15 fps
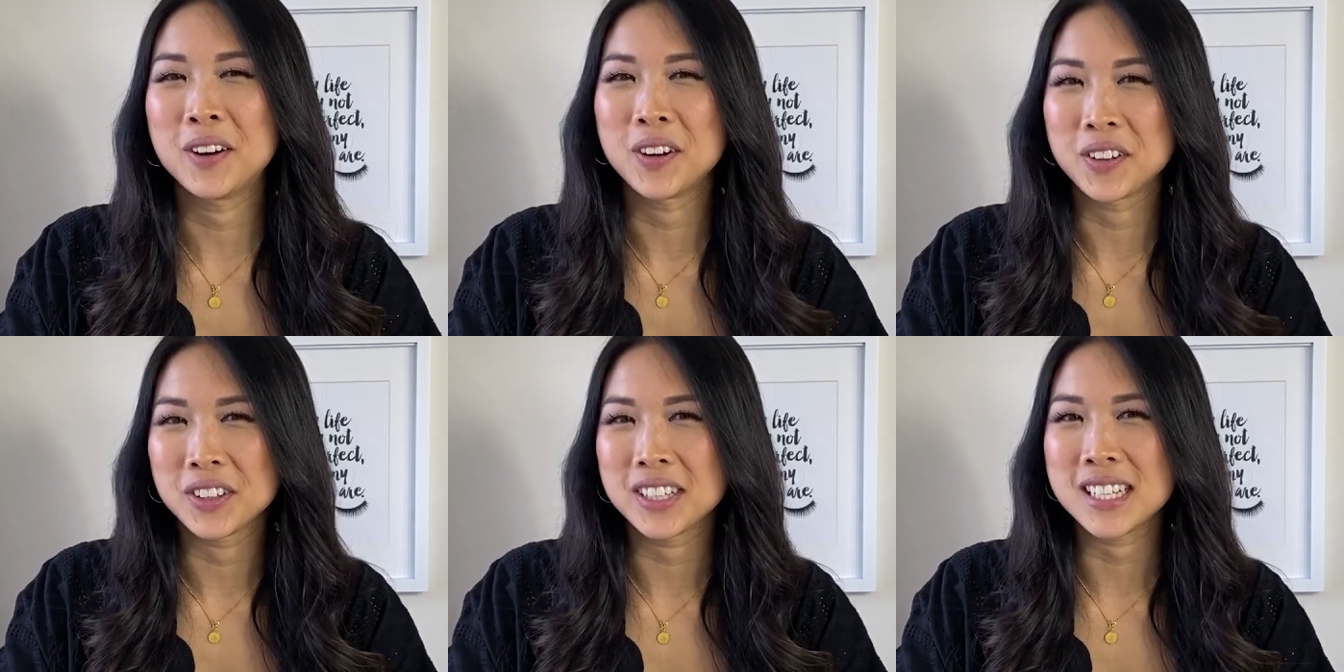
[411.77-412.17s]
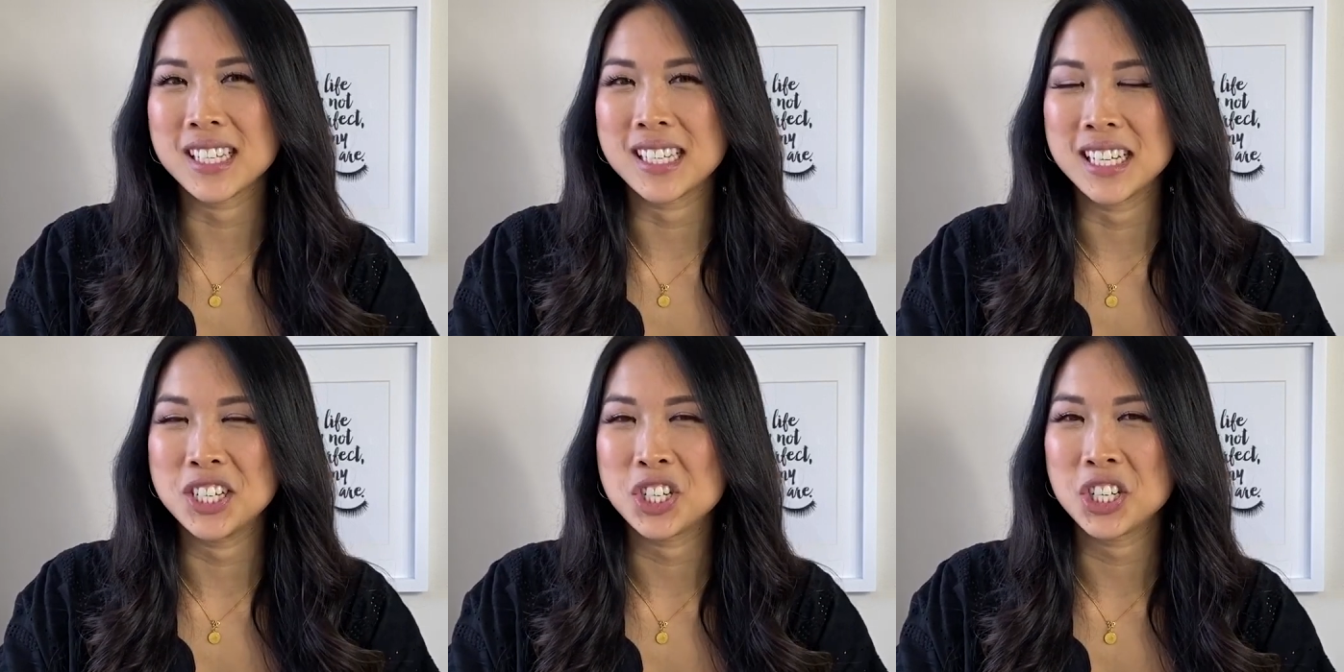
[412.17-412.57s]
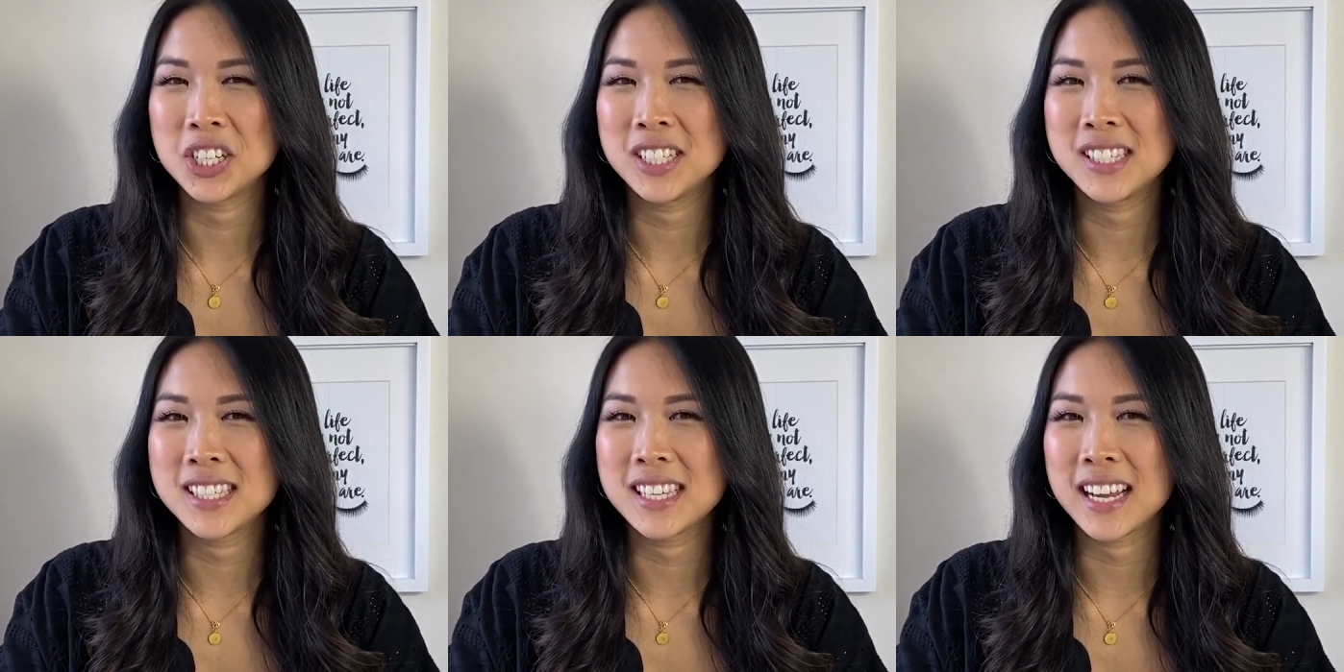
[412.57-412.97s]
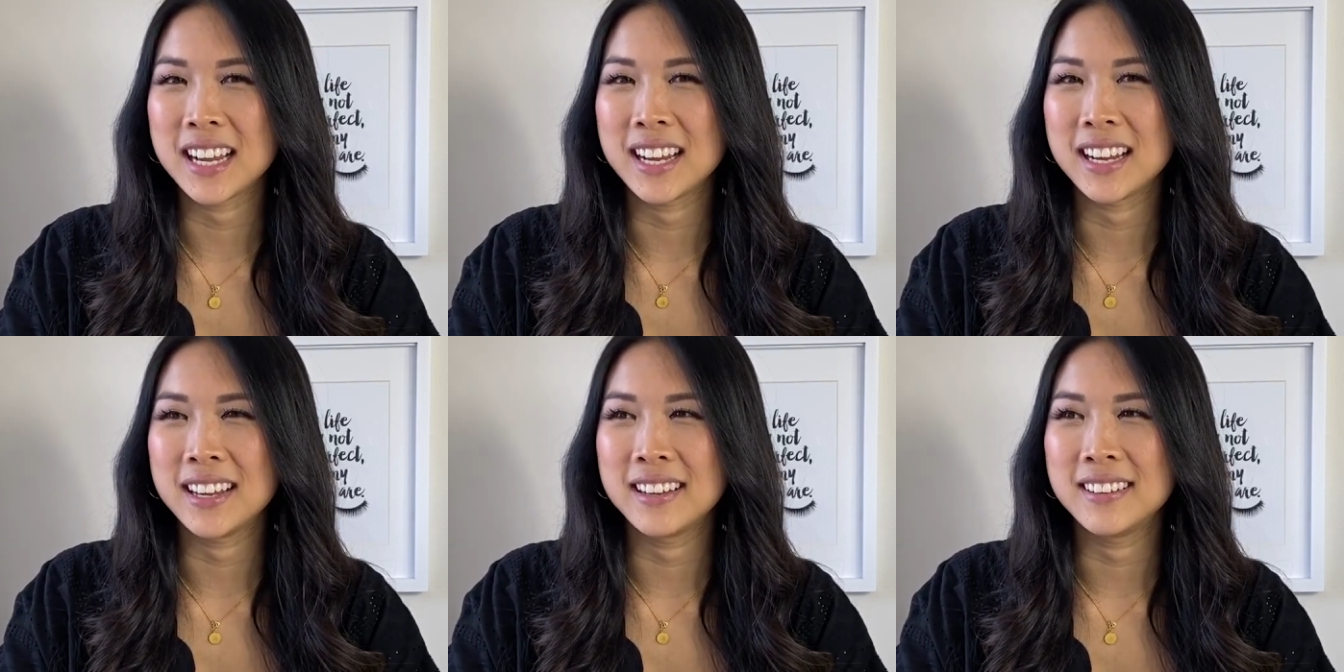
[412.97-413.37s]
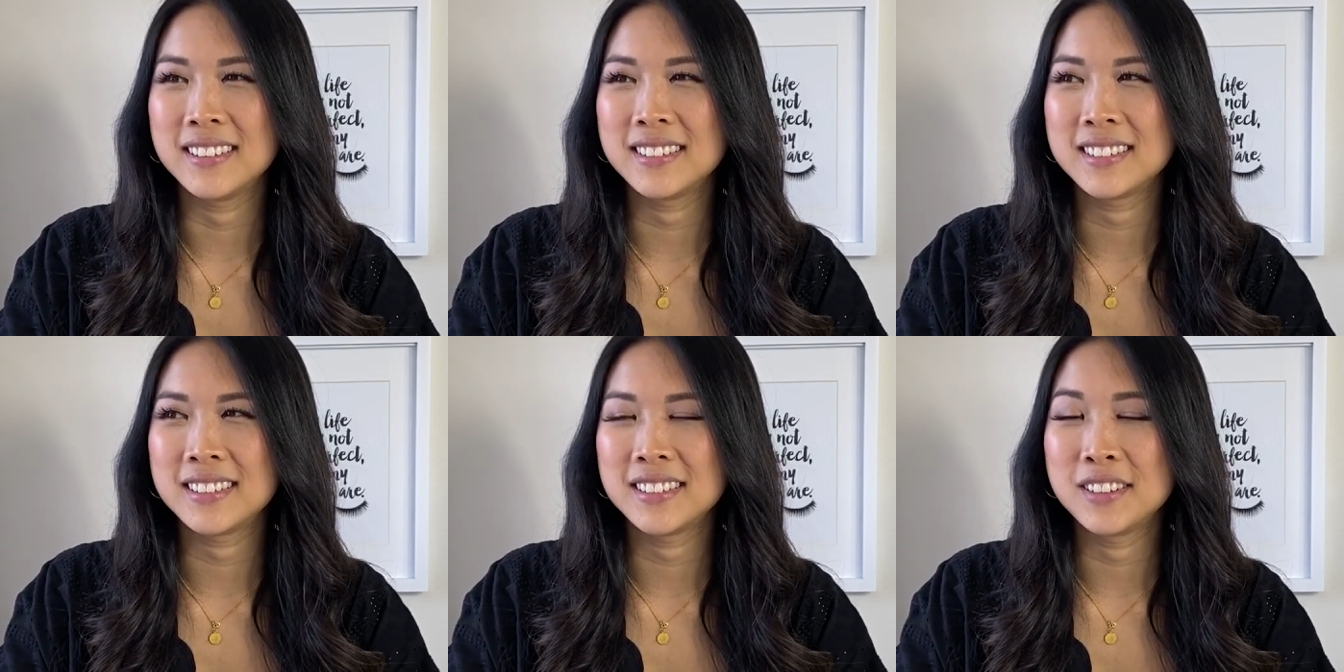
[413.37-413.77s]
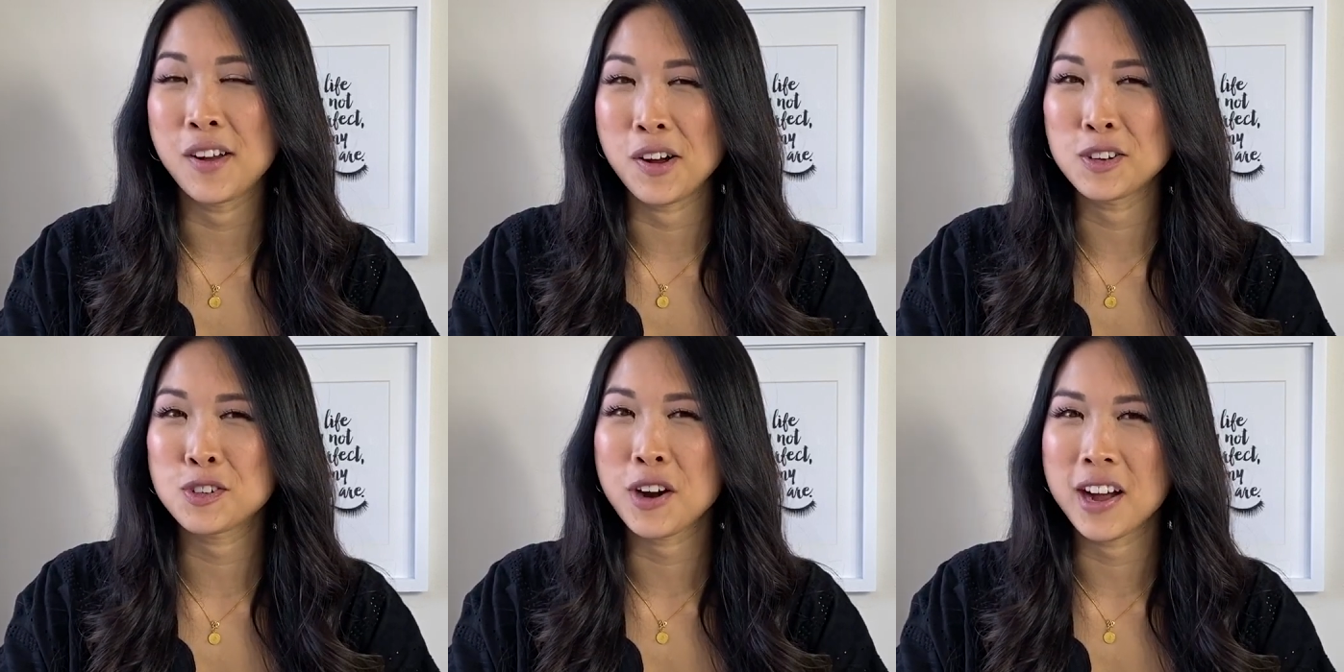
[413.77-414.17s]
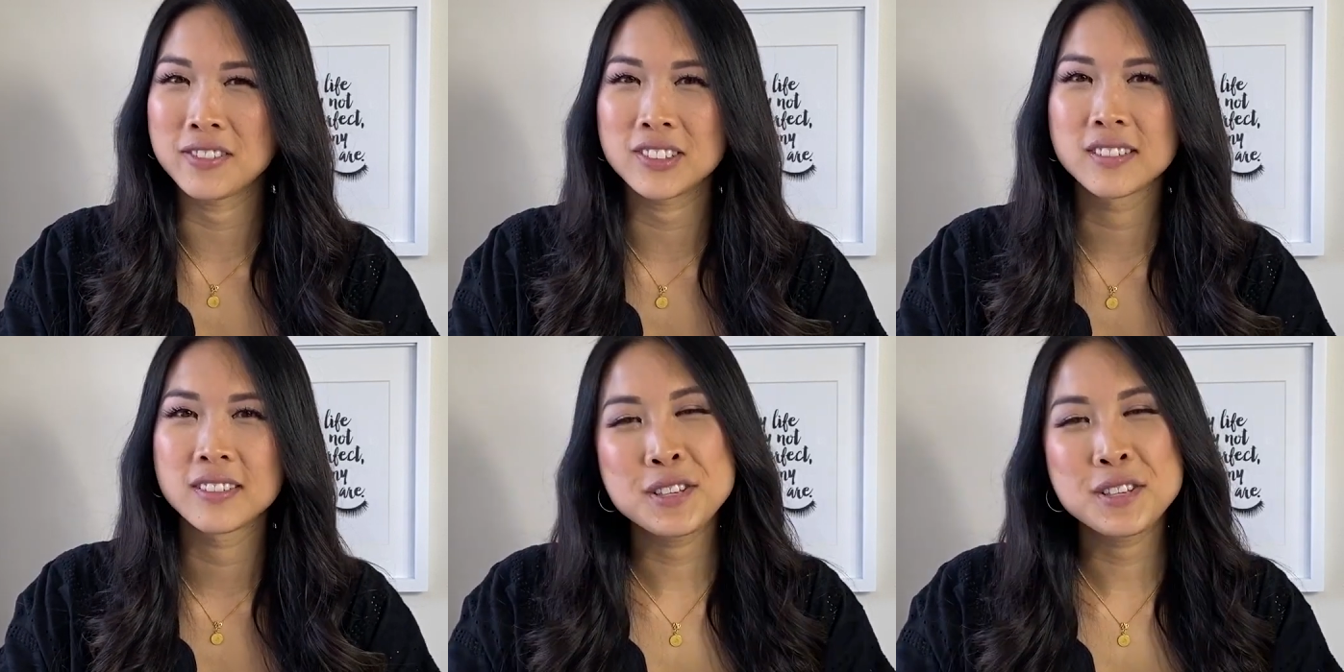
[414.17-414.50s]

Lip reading: all the decisions and not travel.